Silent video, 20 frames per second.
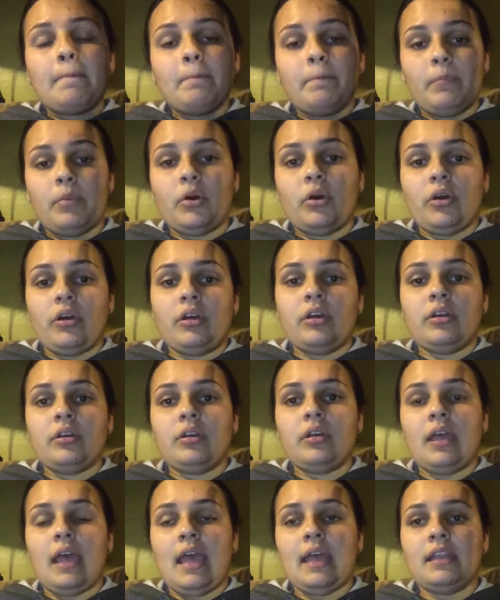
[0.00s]
book,
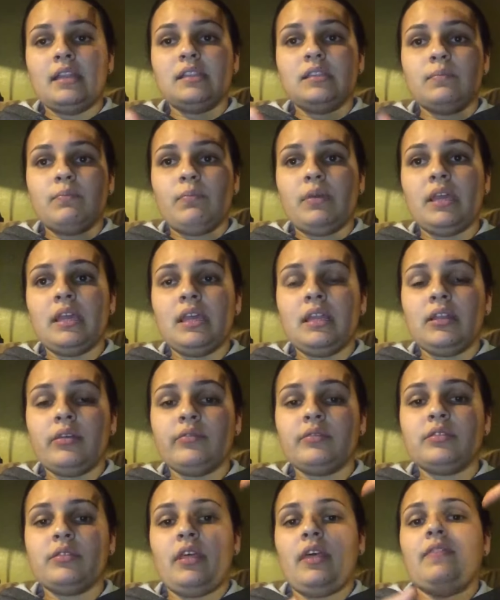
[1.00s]
and it's big
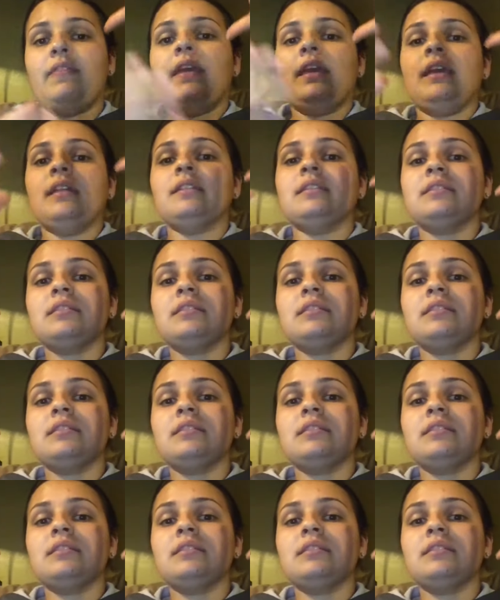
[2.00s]
enough so that they can